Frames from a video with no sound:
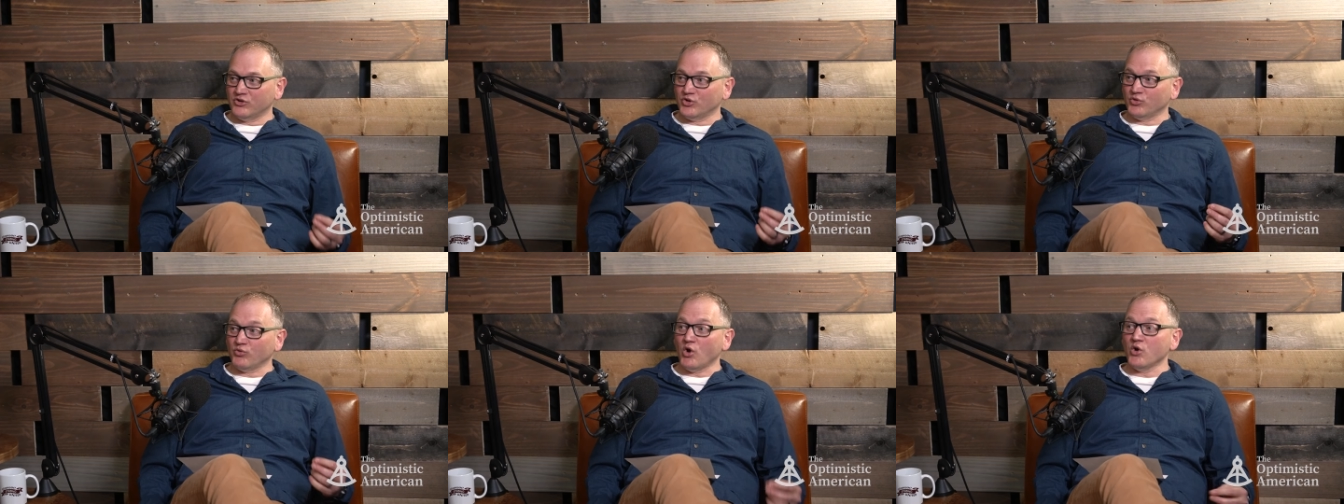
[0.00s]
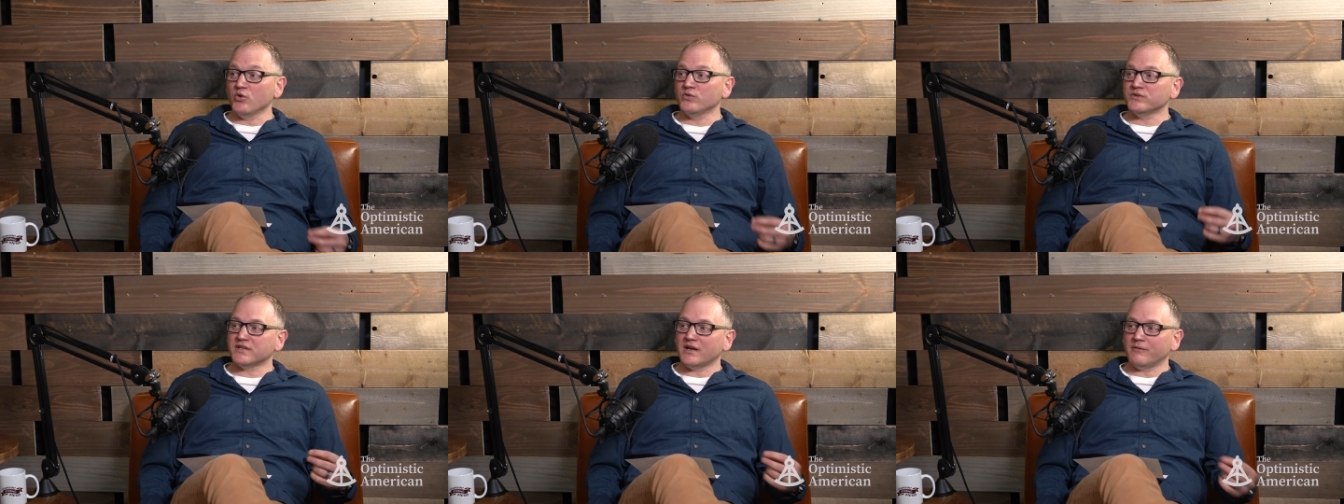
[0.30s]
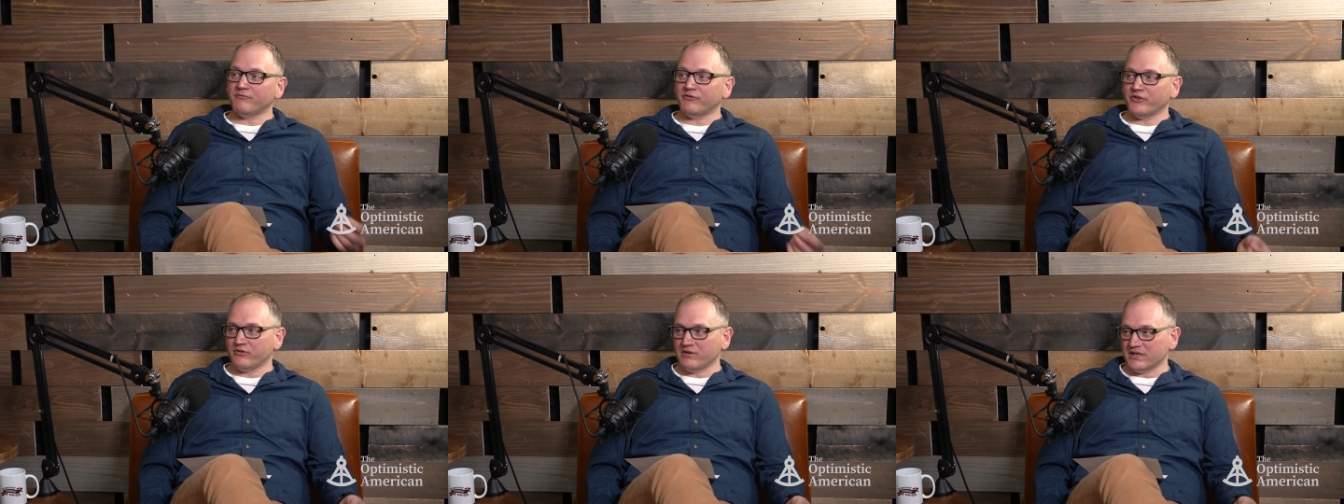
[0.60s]
grows
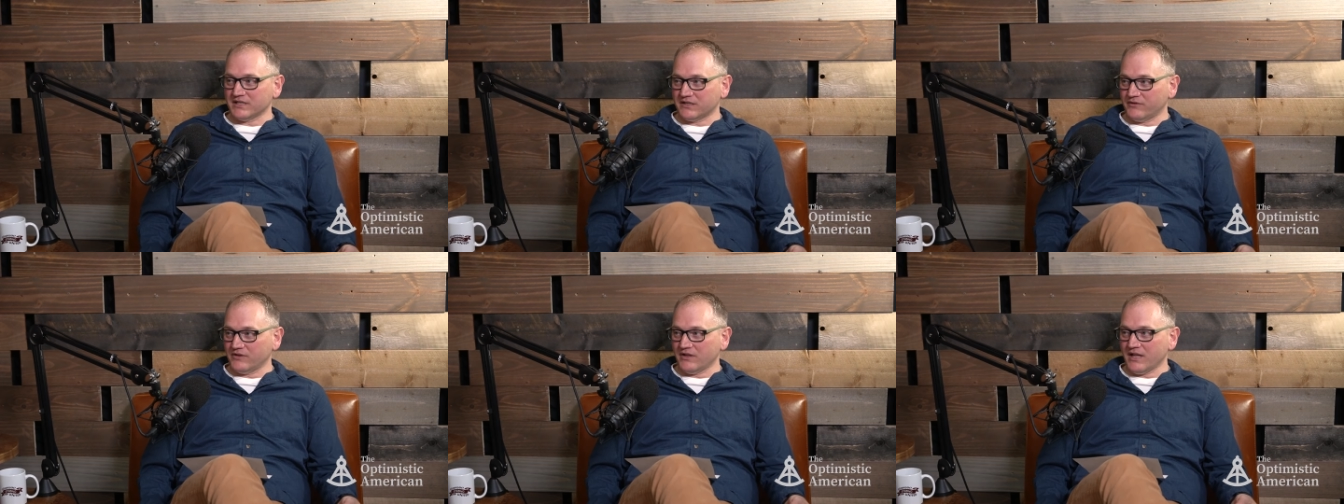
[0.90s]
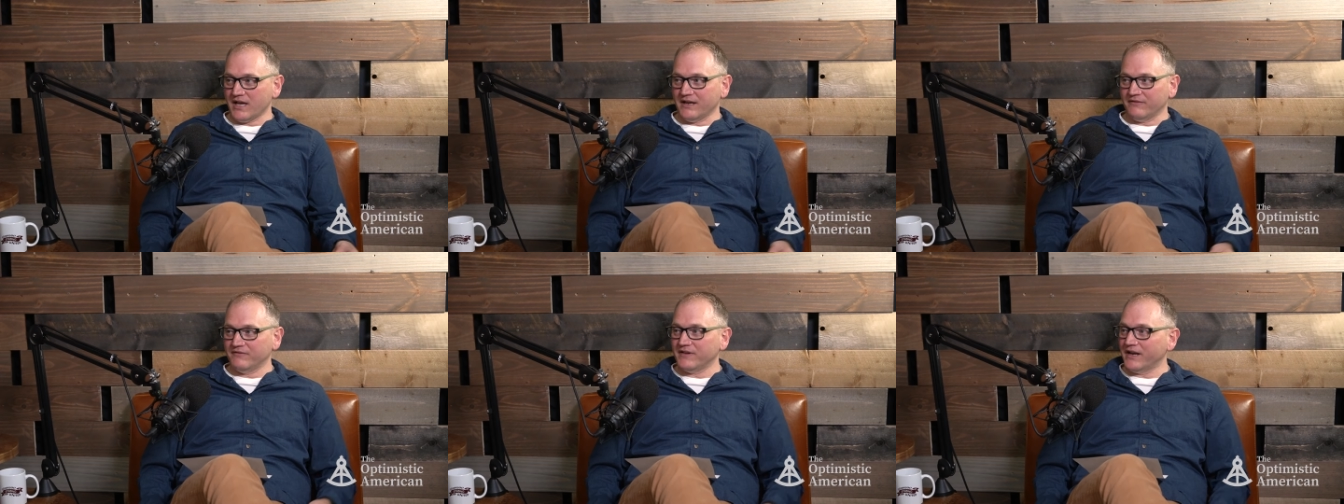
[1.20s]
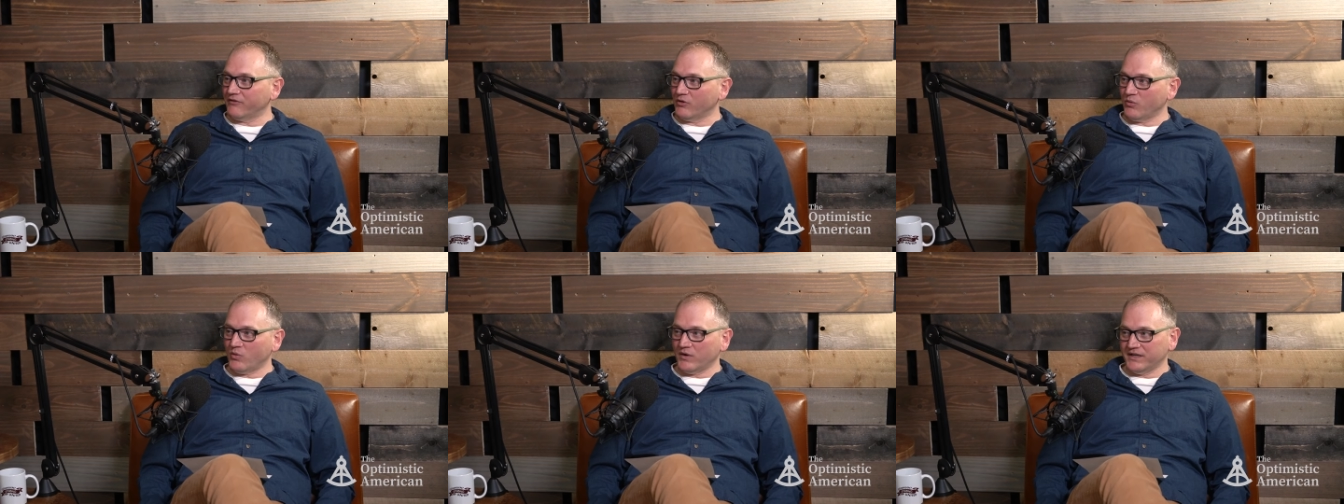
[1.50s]
up for the rest of her life
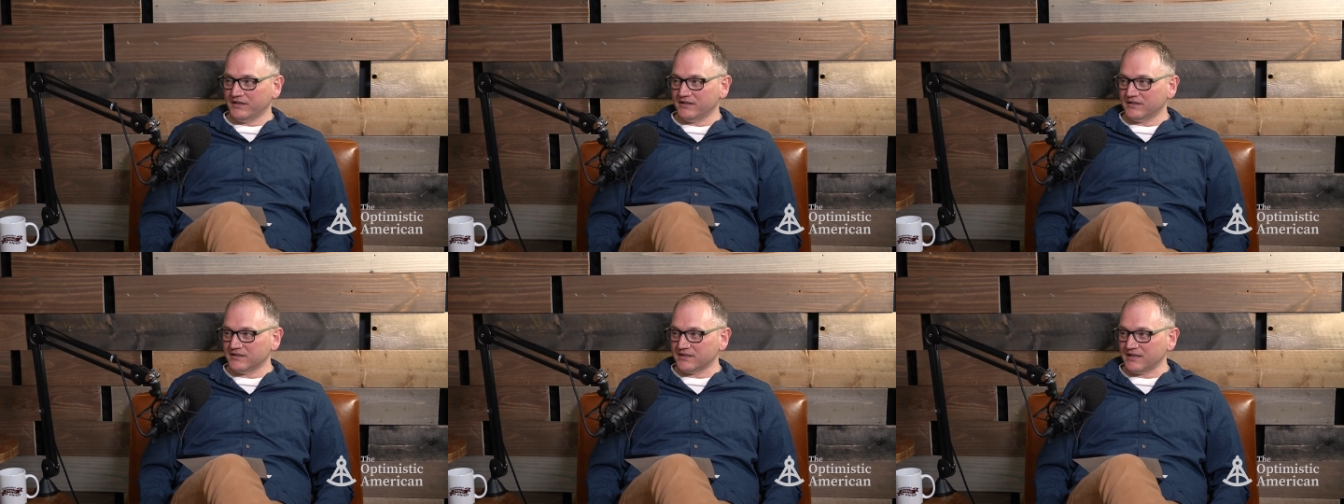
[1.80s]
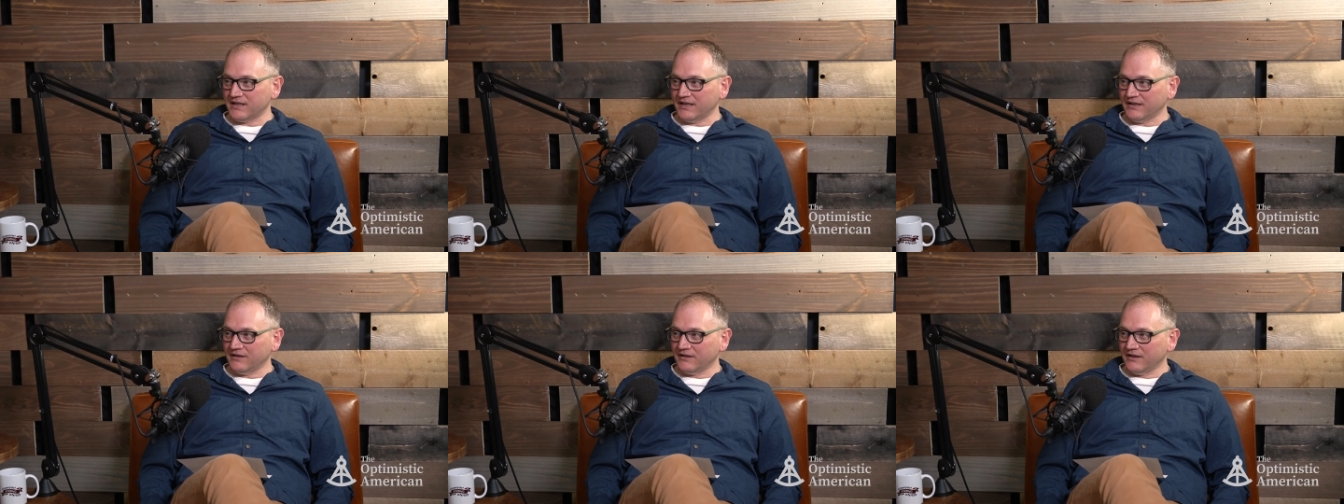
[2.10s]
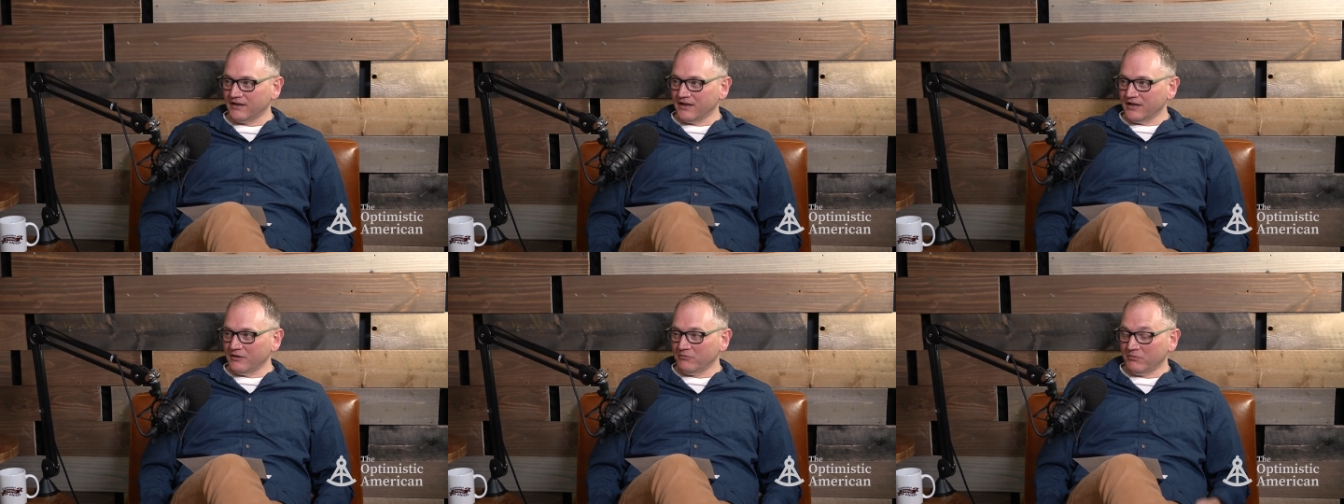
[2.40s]
never wanting to sing
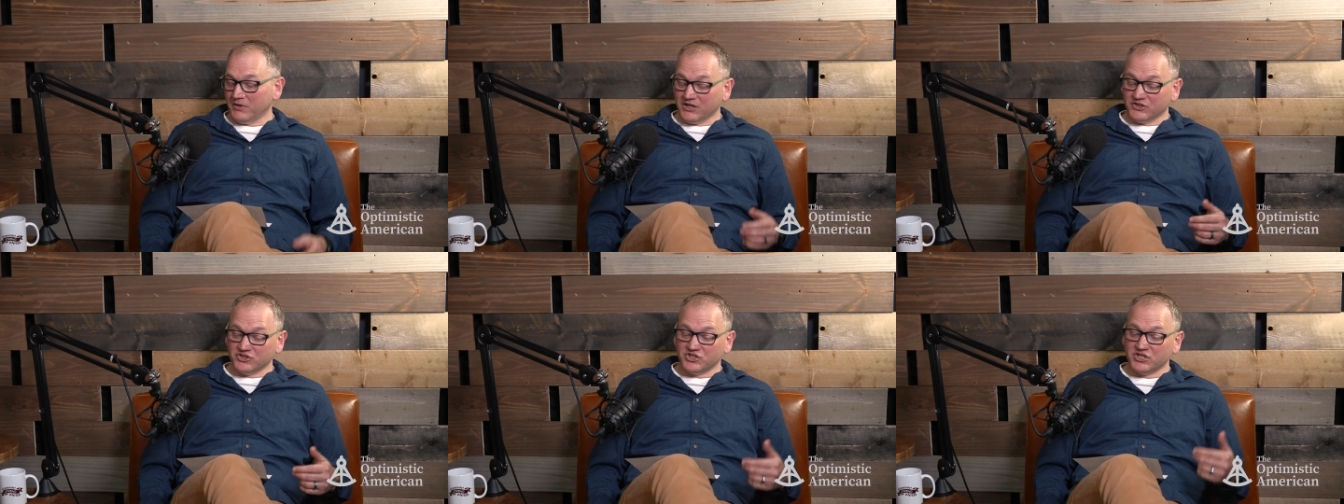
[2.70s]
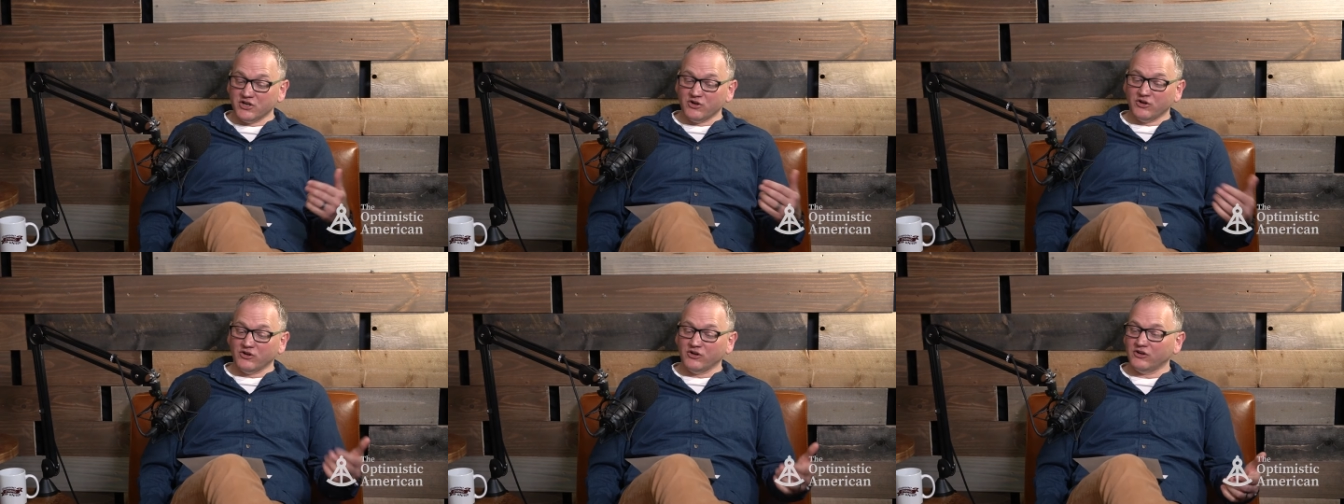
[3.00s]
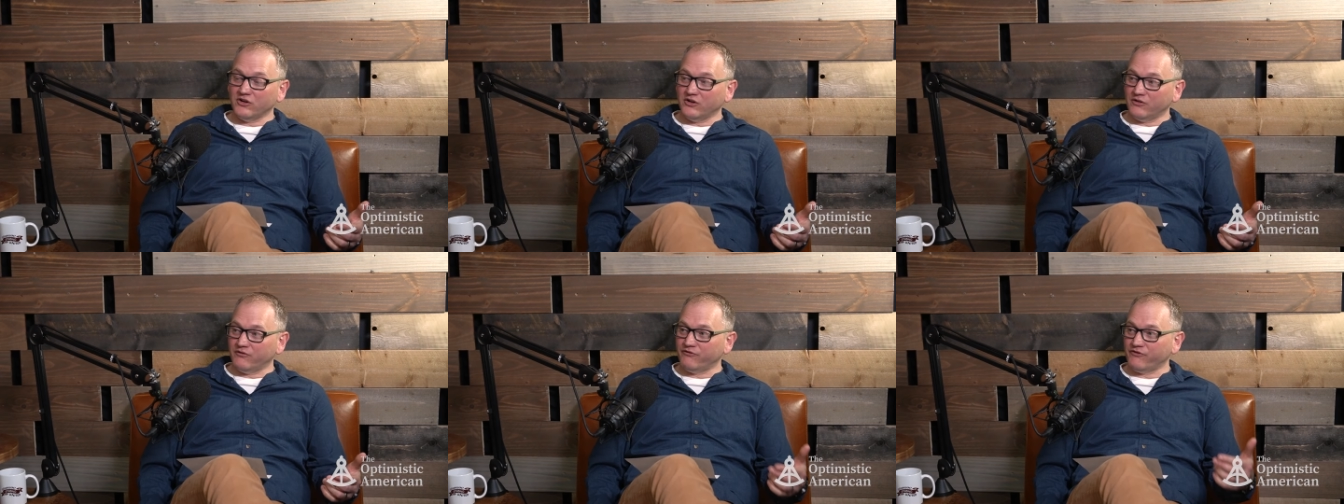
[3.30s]
because she
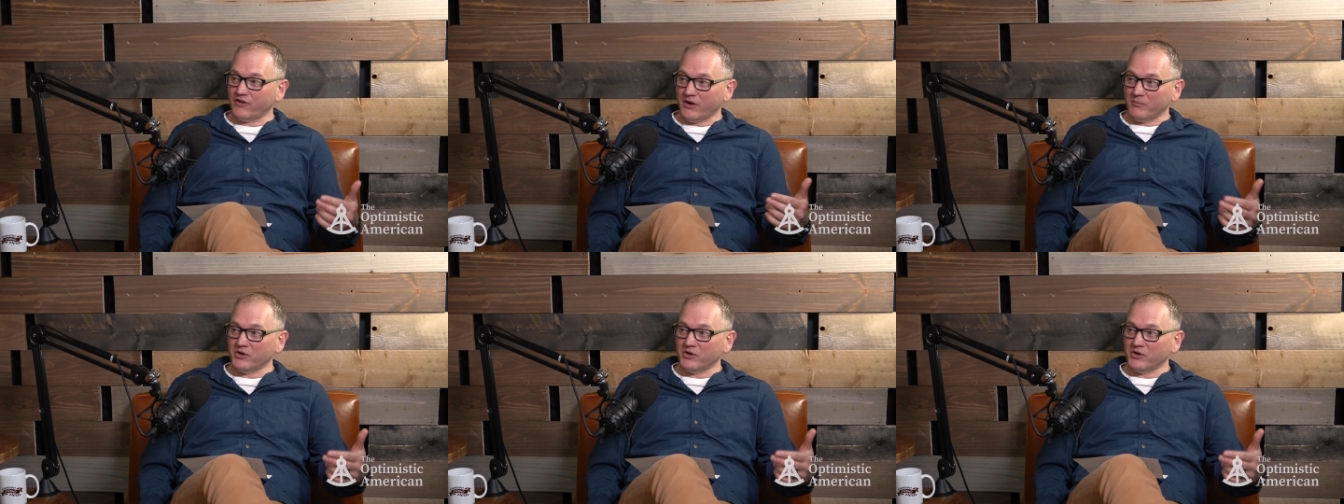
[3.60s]
heard from